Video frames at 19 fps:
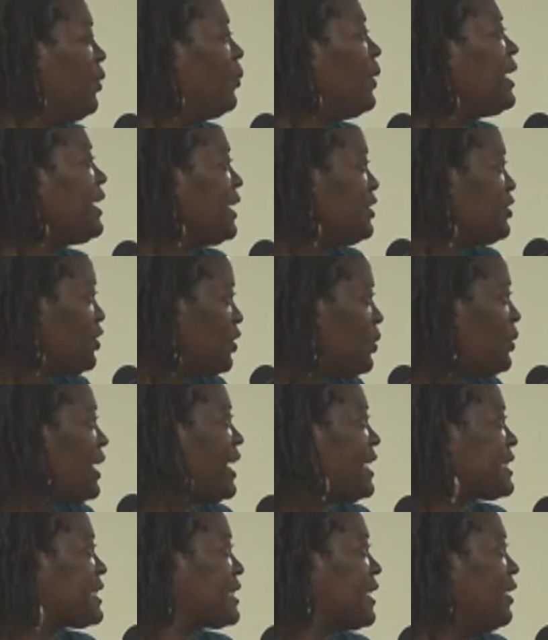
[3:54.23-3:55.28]
We can do
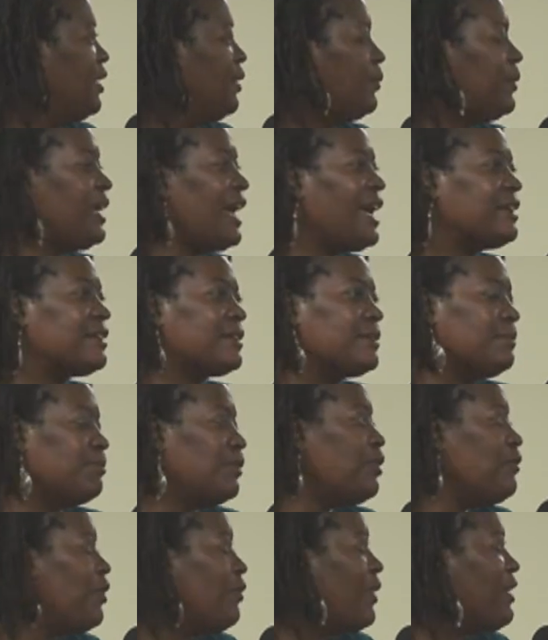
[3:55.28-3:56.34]
this. We got to
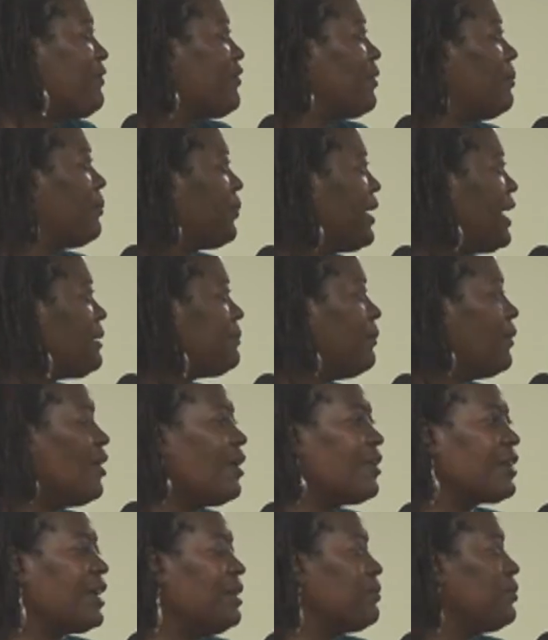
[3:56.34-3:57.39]
move away from brick,
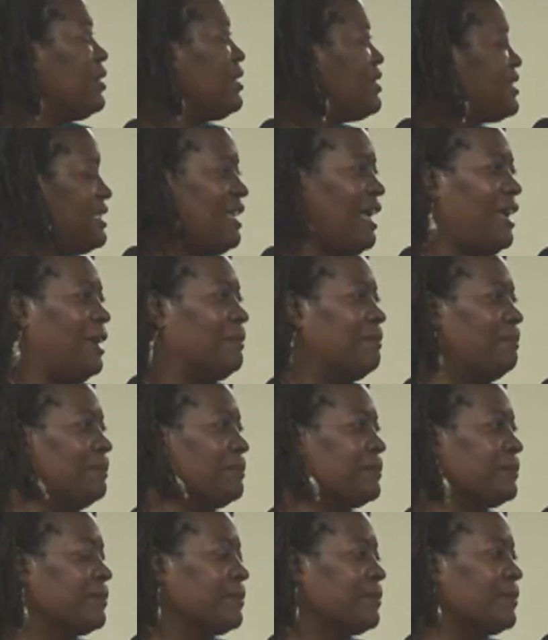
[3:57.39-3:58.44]
mortar, and real estate.
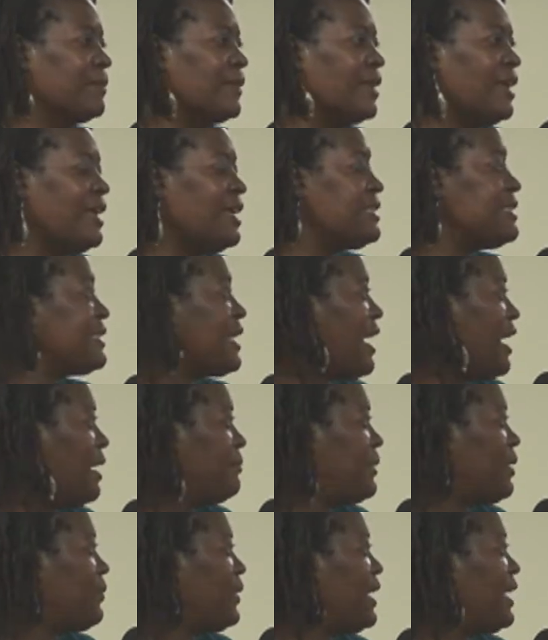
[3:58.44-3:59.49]
It's
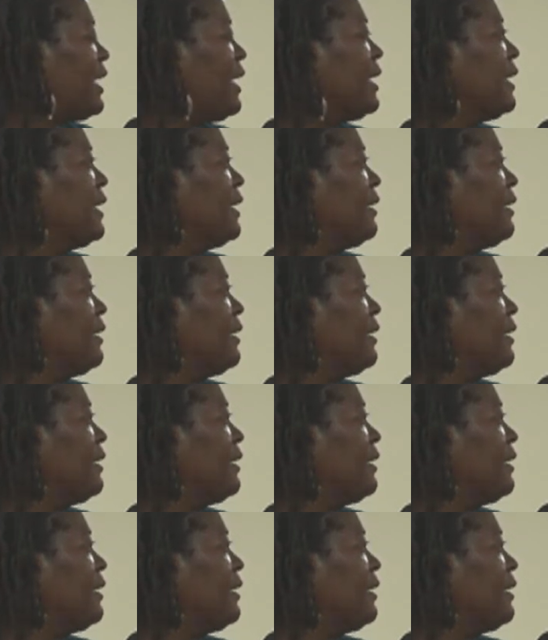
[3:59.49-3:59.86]
time that we